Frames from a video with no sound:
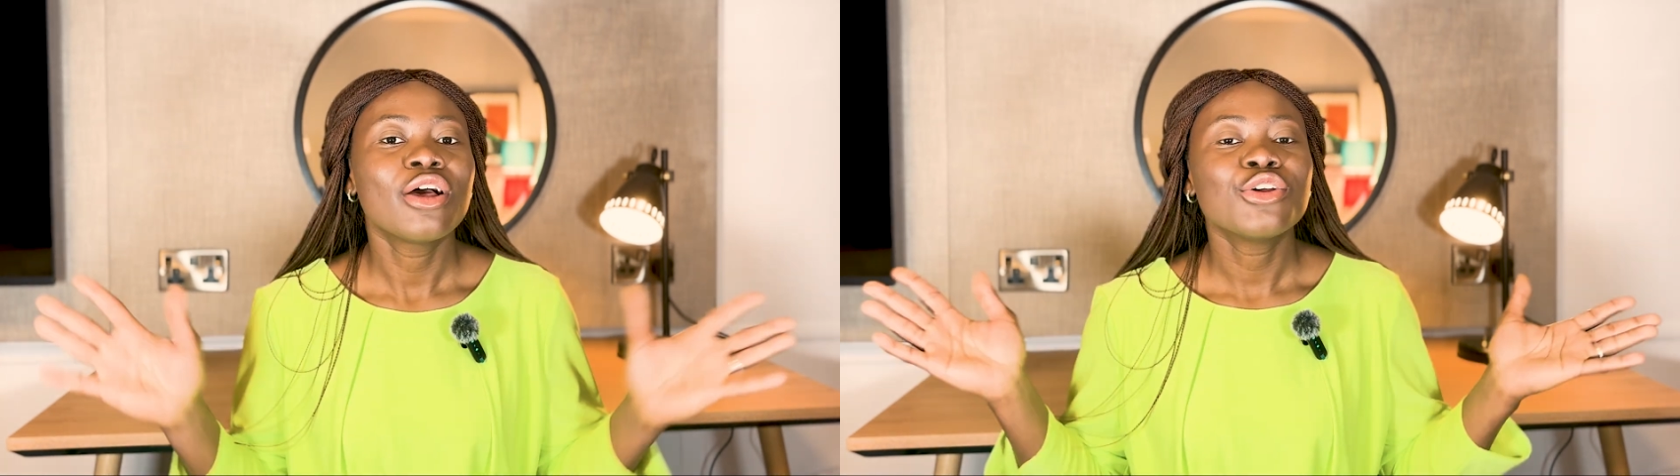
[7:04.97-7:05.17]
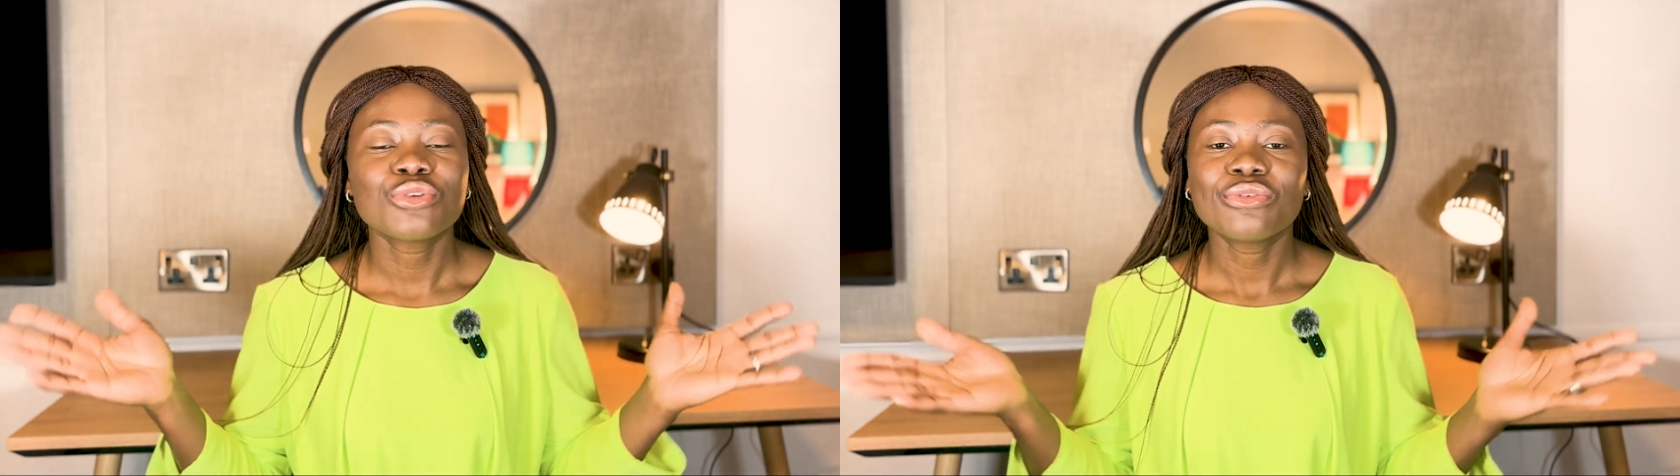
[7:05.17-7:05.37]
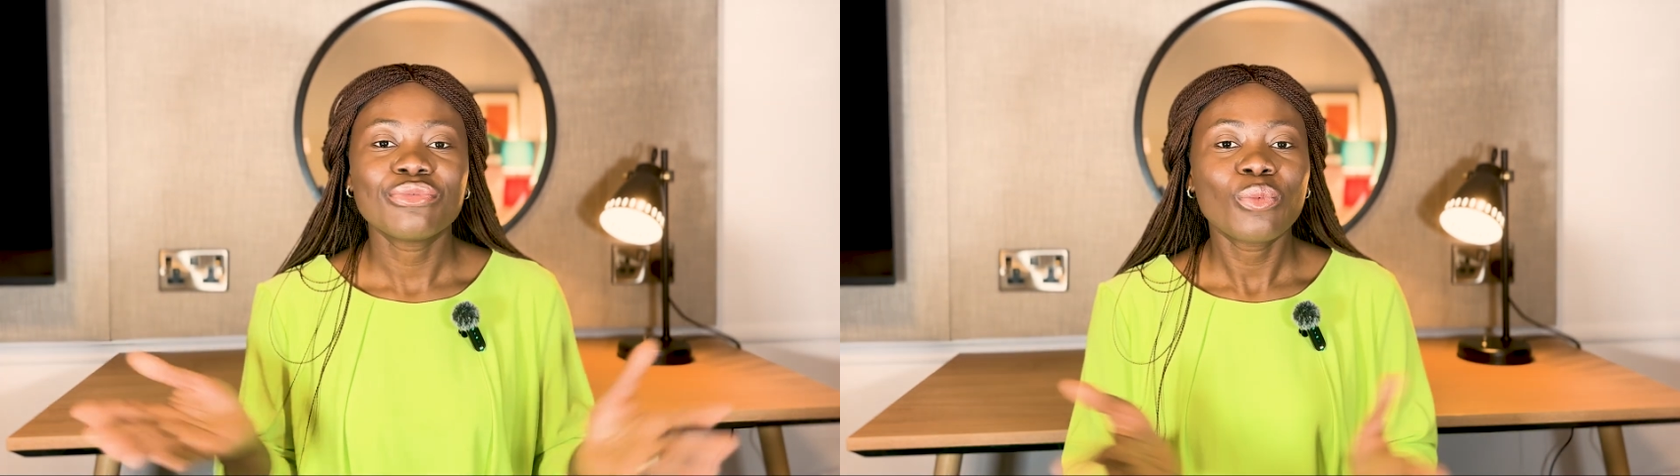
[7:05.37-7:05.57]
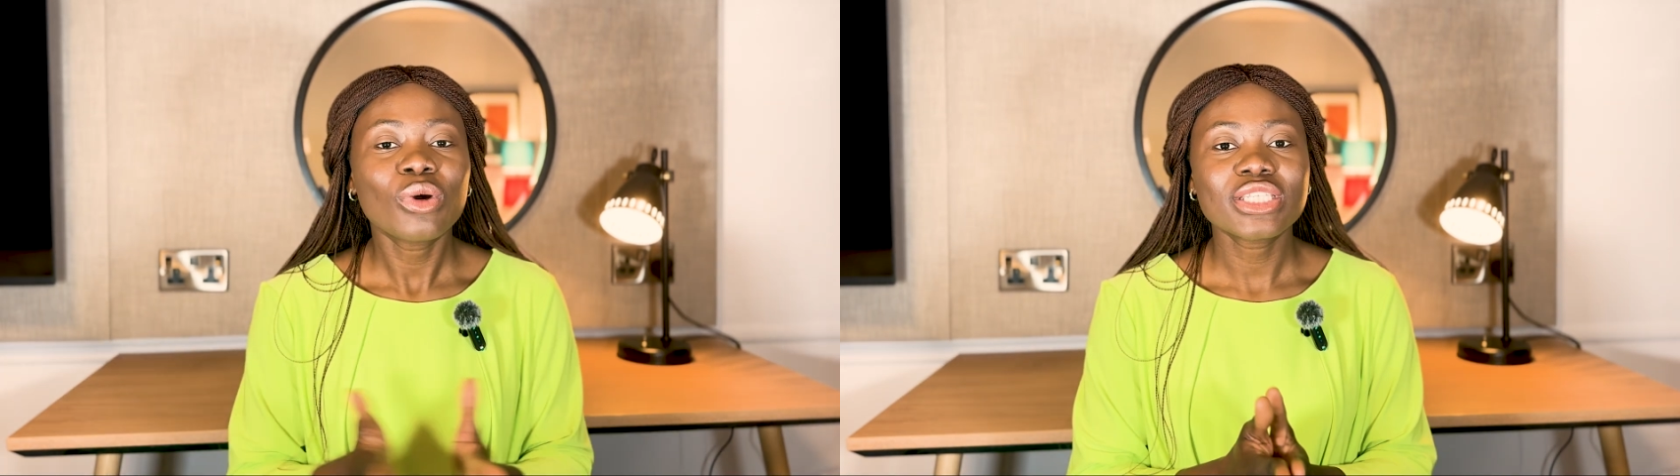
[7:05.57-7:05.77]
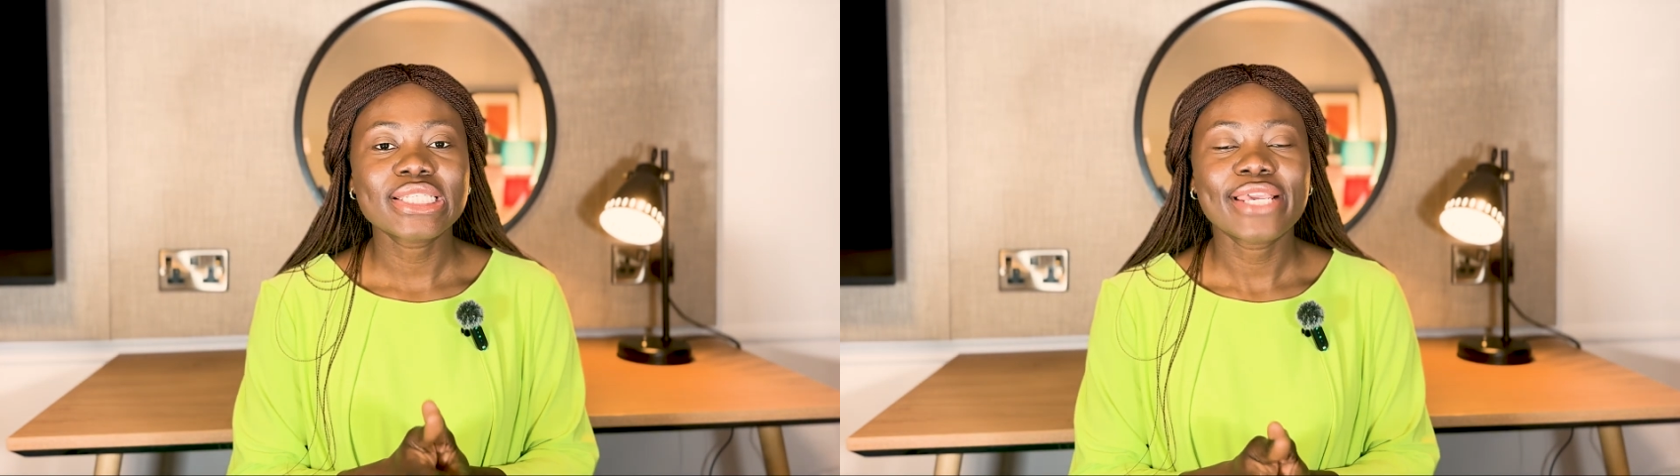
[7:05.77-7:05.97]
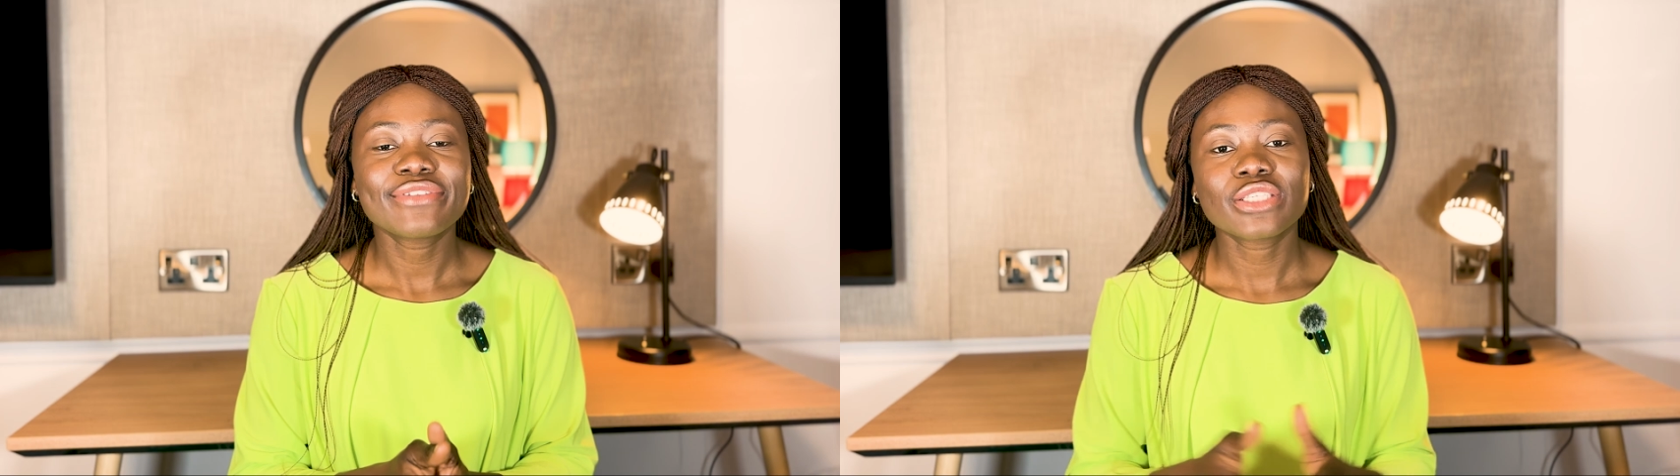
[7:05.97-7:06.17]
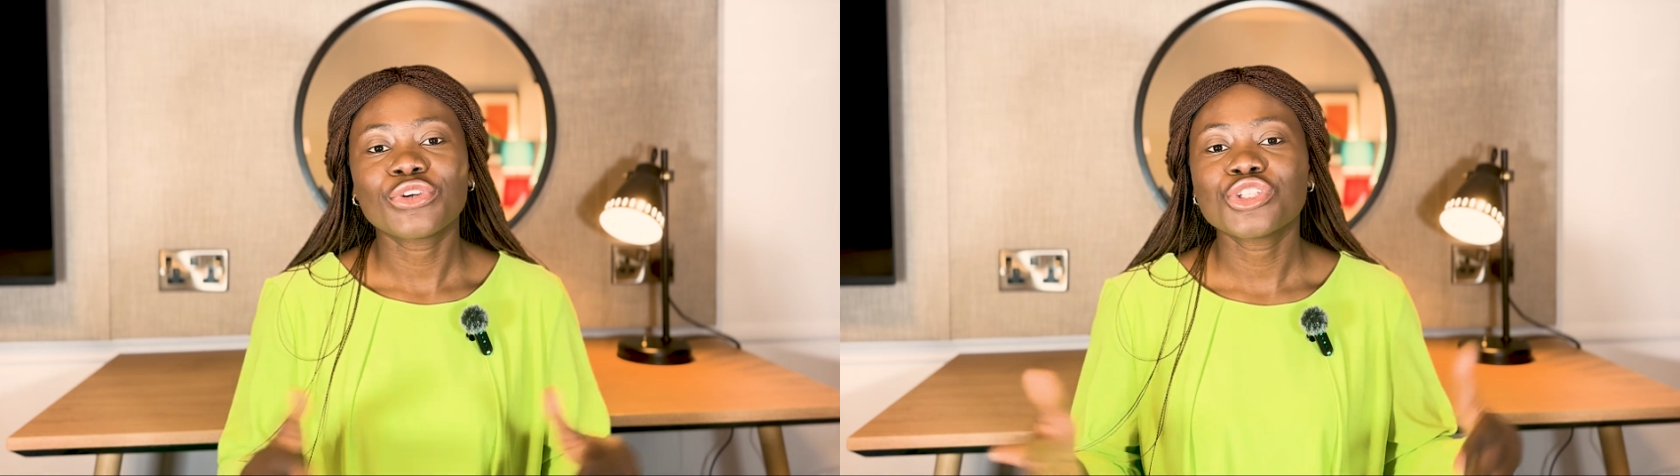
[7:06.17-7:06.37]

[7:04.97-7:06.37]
So what is left is for you